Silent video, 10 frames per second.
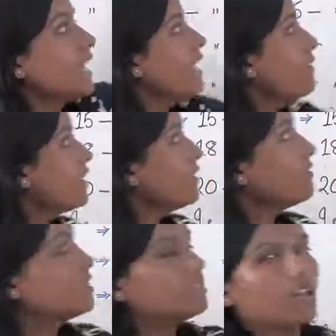Even if
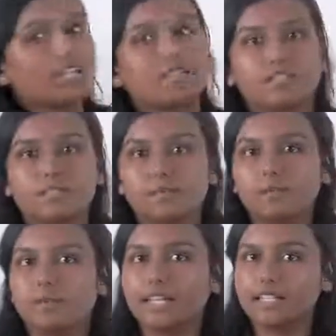it is not
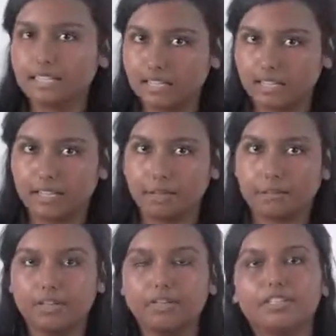divisible by a single
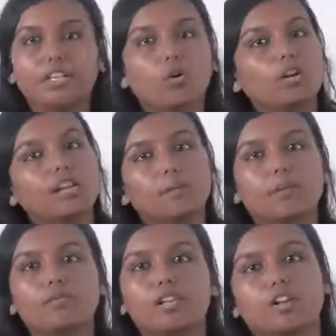number, the whole
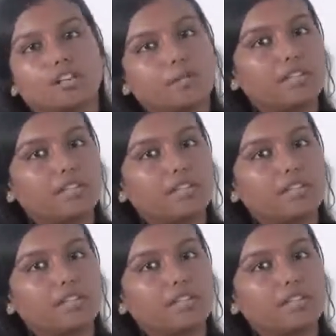number will not be